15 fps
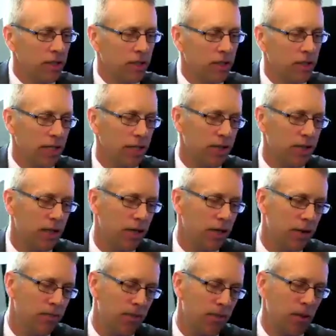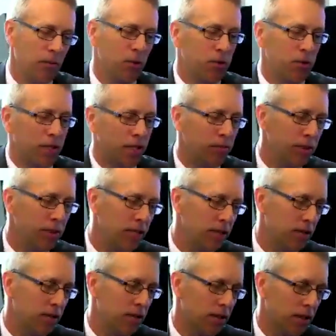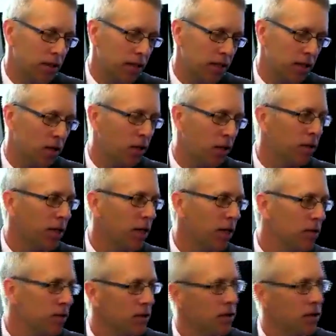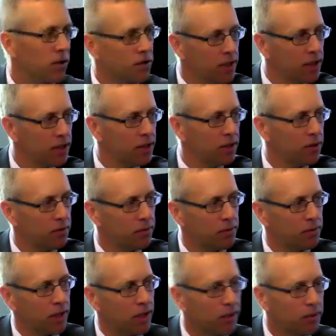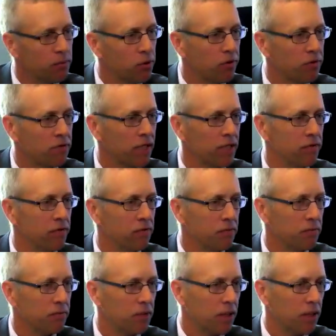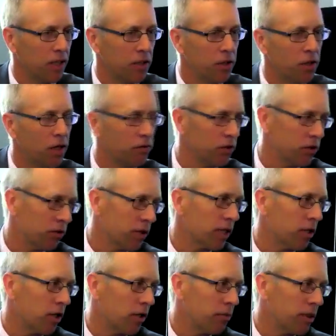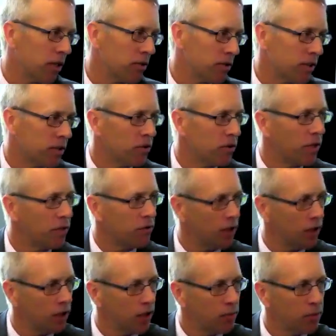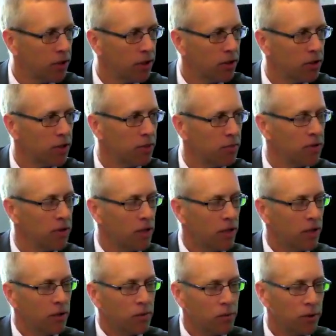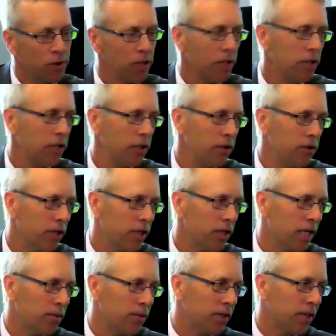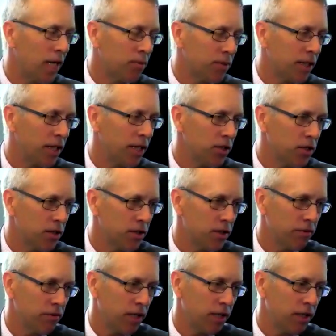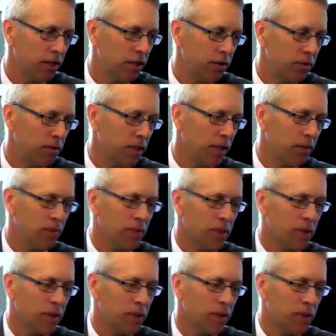that takes protein-based compounds and turns it into more effective novel drug compounds. And so they've got a lot of partnerships working on new drug applications. They've got a new